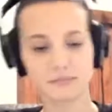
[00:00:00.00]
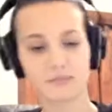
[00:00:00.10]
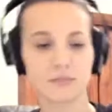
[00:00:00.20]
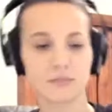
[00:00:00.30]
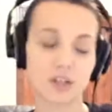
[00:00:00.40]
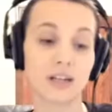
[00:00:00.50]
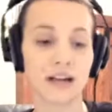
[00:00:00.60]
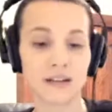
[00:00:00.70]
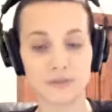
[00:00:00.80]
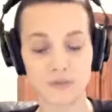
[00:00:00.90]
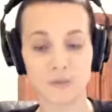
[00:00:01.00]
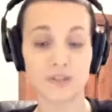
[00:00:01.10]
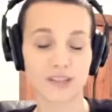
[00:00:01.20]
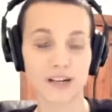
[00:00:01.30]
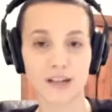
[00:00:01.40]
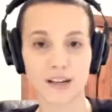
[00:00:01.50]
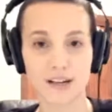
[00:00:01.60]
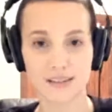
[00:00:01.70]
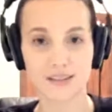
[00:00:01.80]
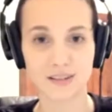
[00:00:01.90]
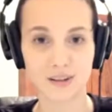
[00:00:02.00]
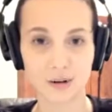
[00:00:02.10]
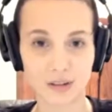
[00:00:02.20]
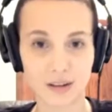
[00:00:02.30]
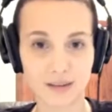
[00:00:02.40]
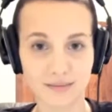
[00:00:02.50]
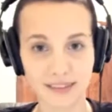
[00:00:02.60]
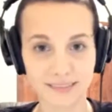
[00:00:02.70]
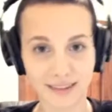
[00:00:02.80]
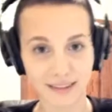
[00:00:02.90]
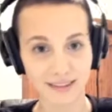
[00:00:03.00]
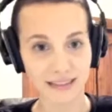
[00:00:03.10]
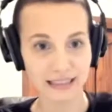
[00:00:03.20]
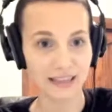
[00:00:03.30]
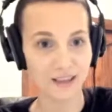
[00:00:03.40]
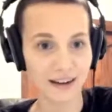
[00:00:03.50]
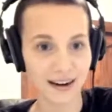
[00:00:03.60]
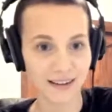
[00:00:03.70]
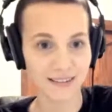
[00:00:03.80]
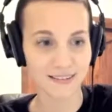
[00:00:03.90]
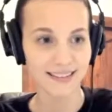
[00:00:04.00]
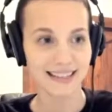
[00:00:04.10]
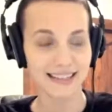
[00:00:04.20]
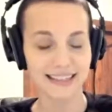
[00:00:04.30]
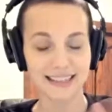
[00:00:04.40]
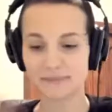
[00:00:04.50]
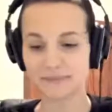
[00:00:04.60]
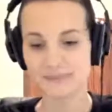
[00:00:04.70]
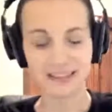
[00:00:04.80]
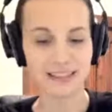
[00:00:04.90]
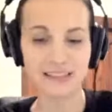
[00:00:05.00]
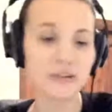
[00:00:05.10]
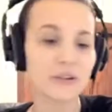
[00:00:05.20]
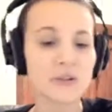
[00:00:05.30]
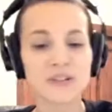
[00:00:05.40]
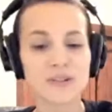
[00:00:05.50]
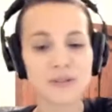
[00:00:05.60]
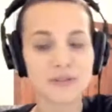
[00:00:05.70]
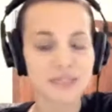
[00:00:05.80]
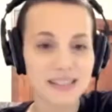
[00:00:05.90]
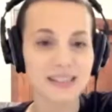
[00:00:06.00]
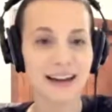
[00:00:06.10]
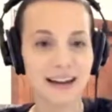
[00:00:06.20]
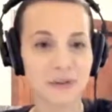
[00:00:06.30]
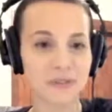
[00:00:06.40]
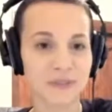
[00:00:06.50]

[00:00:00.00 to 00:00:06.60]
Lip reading: she kind of started as an Ahsoka, and then later on, you just sort of see how